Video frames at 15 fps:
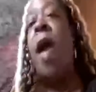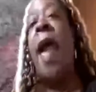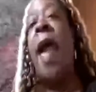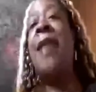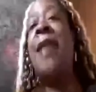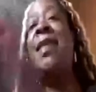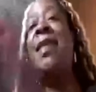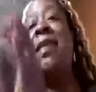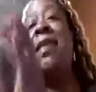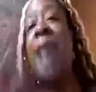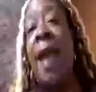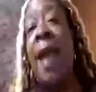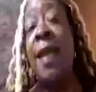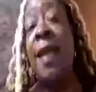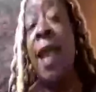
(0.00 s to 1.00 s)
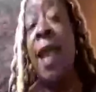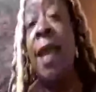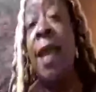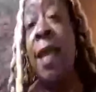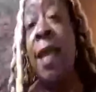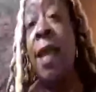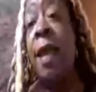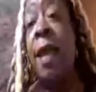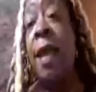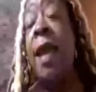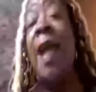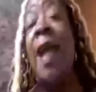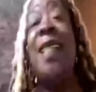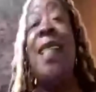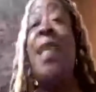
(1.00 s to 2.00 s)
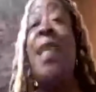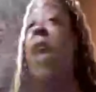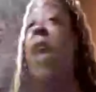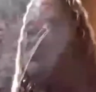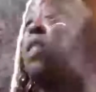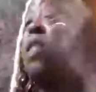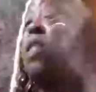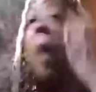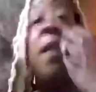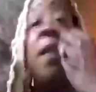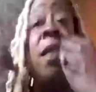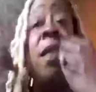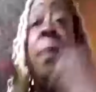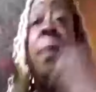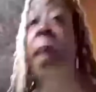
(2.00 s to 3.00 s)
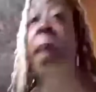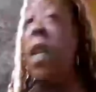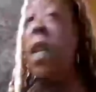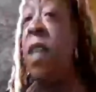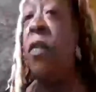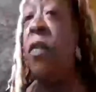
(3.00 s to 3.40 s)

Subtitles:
and stand in it and take responsibility